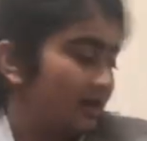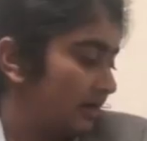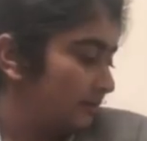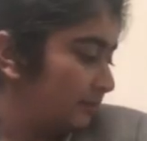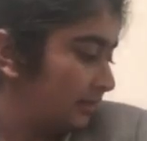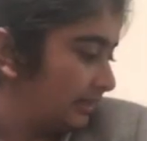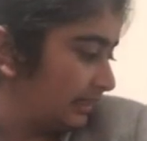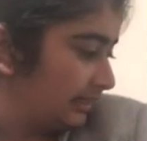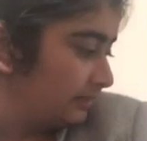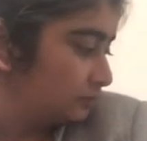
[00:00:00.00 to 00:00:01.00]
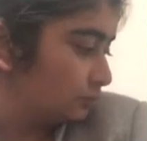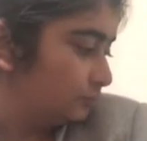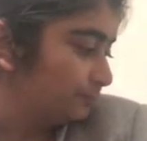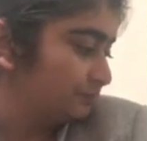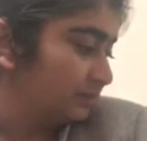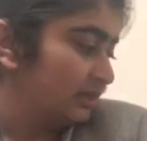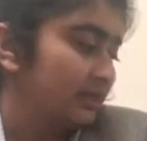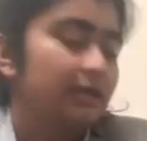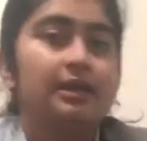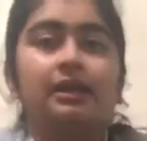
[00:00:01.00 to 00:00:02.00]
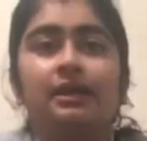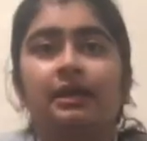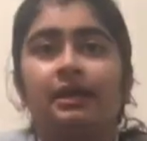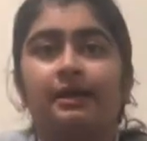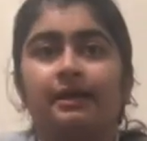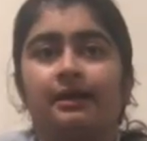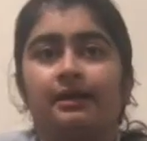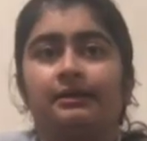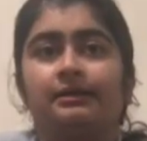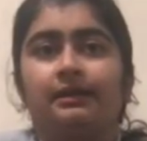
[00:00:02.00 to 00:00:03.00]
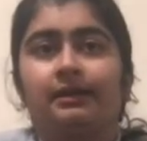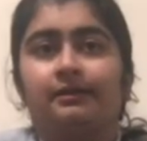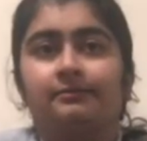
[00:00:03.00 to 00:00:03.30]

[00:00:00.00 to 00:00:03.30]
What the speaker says: are pertaining to current year